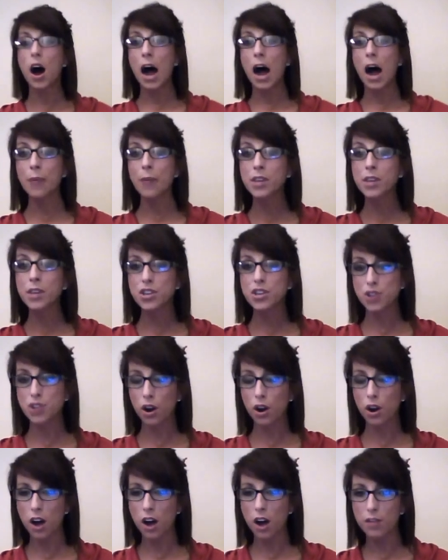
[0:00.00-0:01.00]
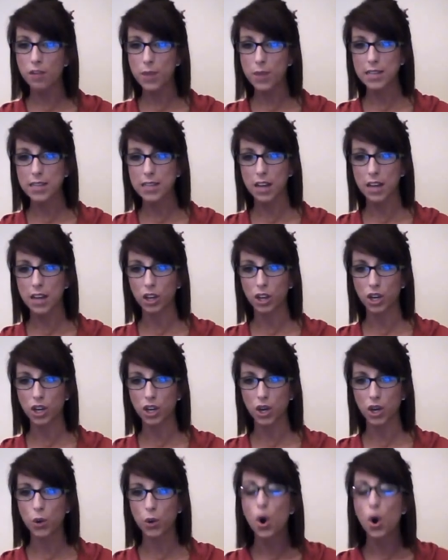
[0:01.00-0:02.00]
I'm going to start off by telling
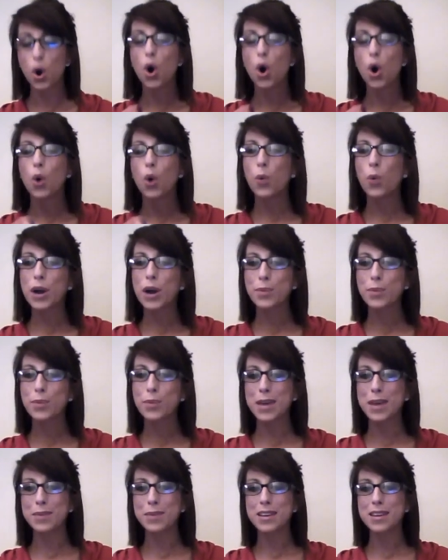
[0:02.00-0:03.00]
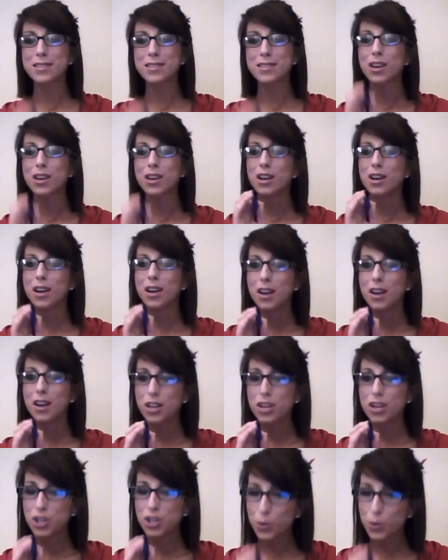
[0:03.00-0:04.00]
you where babies
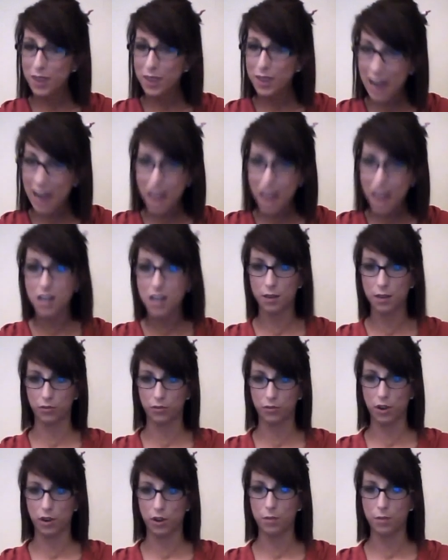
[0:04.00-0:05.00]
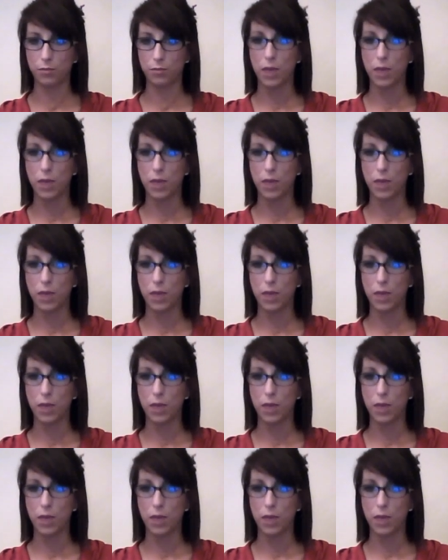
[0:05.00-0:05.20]
do not come from.